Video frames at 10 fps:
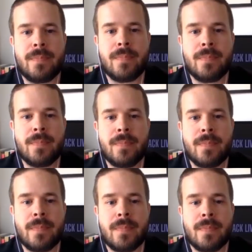
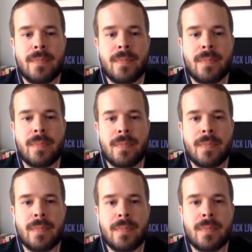
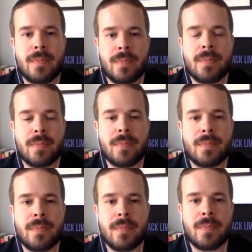
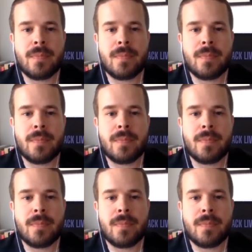(silent)